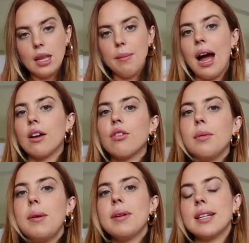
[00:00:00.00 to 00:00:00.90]
in the back for
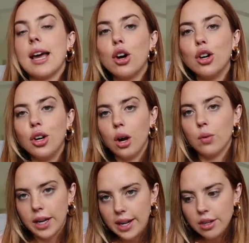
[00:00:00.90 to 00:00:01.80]
me because I could not
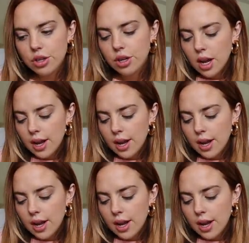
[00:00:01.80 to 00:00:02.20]
reach.